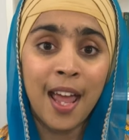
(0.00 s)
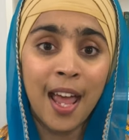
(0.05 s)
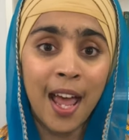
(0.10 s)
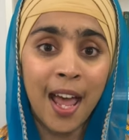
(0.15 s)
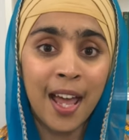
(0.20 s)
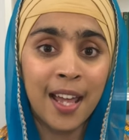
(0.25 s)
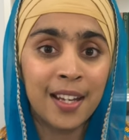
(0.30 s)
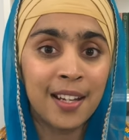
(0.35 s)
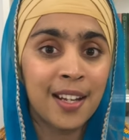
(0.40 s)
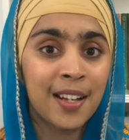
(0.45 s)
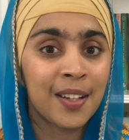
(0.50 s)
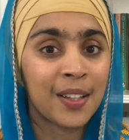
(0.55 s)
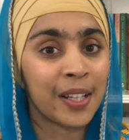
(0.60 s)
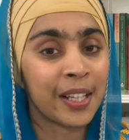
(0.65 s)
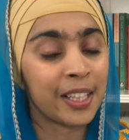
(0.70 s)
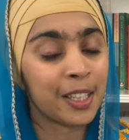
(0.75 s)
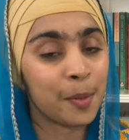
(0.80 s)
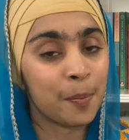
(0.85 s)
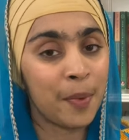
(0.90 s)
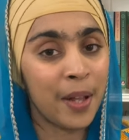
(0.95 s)
and
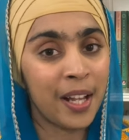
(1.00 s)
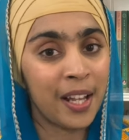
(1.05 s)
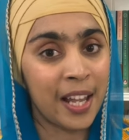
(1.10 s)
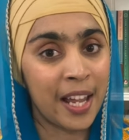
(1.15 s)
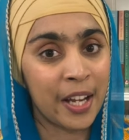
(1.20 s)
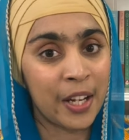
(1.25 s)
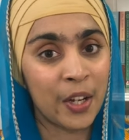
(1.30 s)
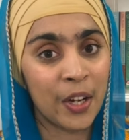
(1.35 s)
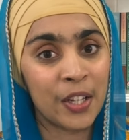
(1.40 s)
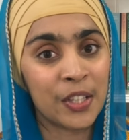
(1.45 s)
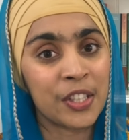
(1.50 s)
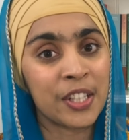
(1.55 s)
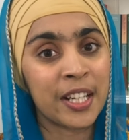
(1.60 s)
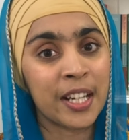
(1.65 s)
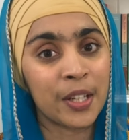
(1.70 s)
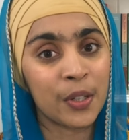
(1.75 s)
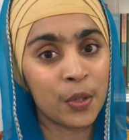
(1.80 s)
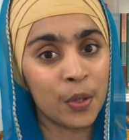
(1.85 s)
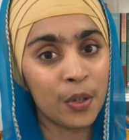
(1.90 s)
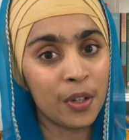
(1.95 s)
click the bell icon to
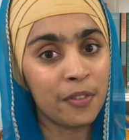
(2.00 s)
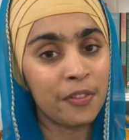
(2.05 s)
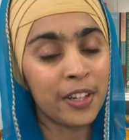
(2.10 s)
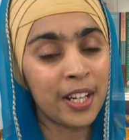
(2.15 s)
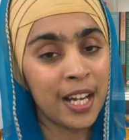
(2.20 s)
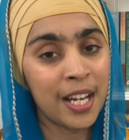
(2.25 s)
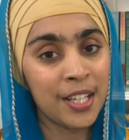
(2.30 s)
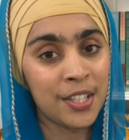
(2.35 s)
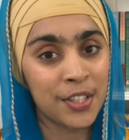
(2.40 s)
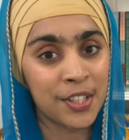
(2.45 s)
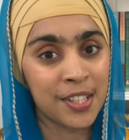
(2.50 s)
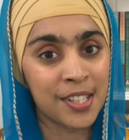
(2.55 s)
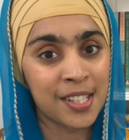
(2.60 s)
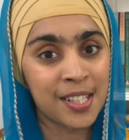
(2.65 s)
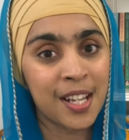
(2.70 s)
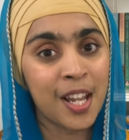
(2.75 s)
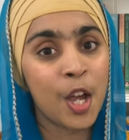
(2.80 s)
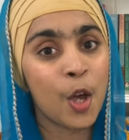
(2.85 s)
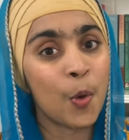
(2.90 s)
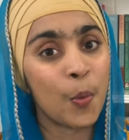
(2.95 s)
get notifications